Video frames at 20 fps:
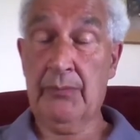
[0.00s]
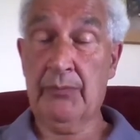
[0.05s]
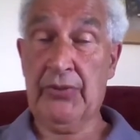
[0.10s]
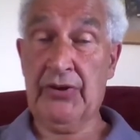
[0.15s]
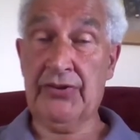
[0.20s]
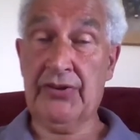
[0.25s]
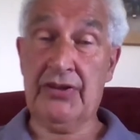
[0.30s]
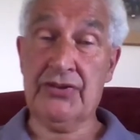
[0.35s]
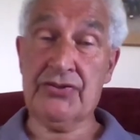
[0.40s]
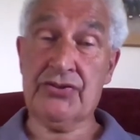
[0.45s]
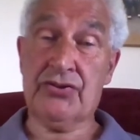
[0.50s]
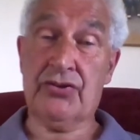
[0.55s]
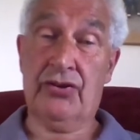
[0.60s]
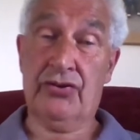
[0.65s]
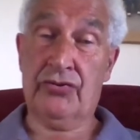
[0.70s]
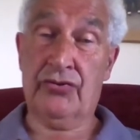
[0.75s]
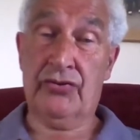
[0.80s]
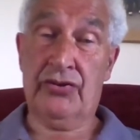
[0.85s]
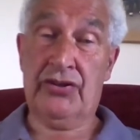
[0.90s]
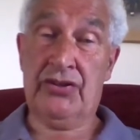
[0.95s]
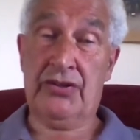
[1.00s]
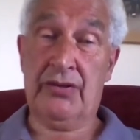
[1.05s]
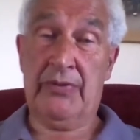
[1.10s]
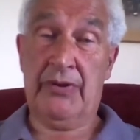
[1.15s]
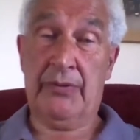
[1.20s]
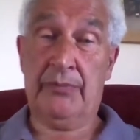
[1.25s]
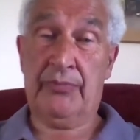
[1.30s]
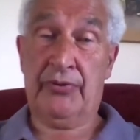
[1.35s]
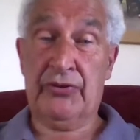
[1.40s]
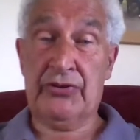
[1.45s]
But that's not going to
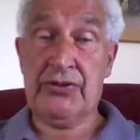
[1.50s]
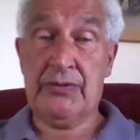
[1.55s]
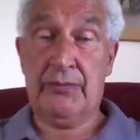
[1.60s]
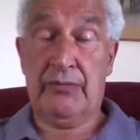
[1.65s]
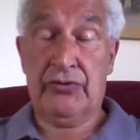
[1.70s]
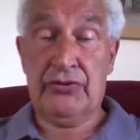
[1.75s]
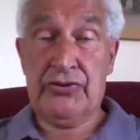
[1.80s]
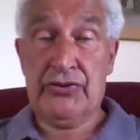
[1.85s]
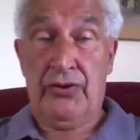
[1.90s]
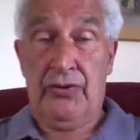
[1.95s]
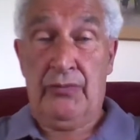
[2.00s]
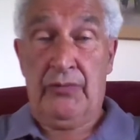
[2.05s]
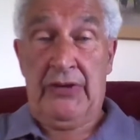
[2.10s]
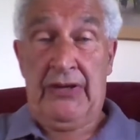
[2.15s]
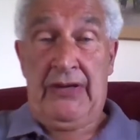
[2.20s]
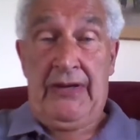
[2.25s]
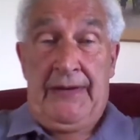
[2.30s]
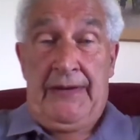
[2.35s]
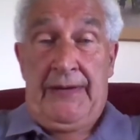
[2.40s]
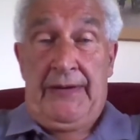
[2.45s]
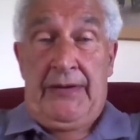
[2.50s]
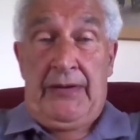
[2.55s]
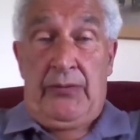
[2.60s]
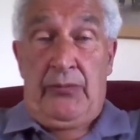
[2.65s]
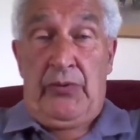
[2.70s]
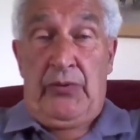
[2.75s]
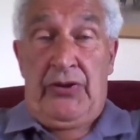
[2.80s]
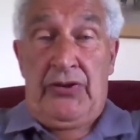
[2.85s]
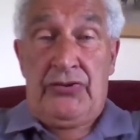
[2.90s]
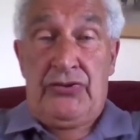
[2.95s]
be possible, so
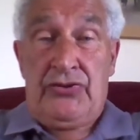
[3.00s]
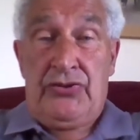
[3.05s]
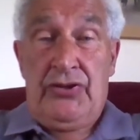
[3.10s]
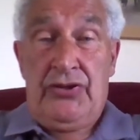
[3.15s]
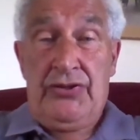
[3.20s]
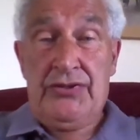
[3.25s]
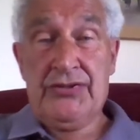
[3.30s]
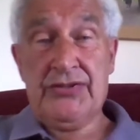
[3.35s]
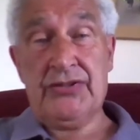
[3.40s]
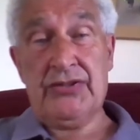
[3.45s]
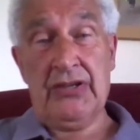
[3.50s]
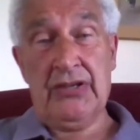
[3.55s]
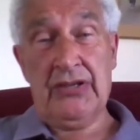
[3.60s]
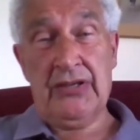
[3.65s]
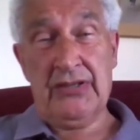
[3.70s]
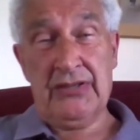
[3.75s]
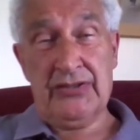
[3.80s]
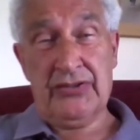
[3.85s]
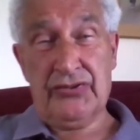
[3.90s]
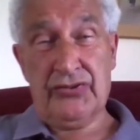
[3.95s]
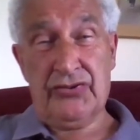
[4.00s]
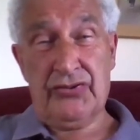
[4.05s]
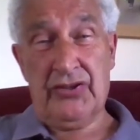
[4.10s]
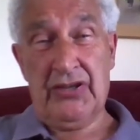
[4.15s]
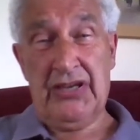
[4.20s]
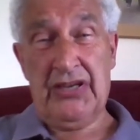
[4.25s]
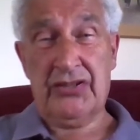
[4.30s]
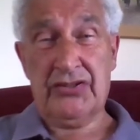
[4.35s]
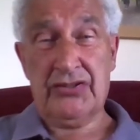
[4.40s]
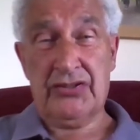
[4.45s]
we're just
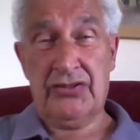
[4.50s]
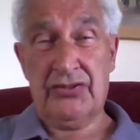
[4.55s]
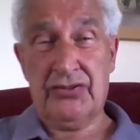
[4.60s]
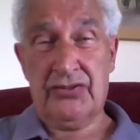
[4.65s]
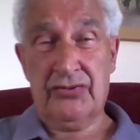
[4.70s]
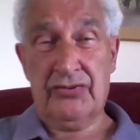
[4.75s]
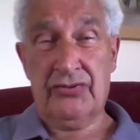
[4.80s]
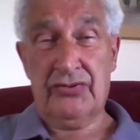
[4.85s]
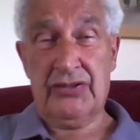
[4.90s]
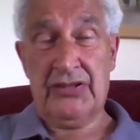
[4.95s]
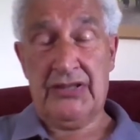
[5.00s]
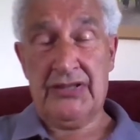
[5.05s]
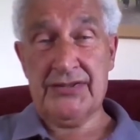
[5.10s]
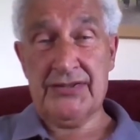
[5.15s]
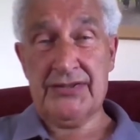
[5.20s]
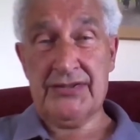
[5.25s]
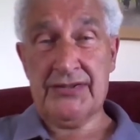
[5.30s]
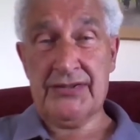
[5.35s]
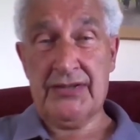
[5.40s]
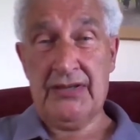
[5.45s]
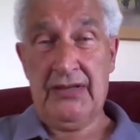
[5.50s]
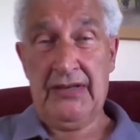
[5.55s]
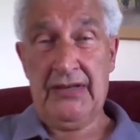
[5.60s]
trying to do this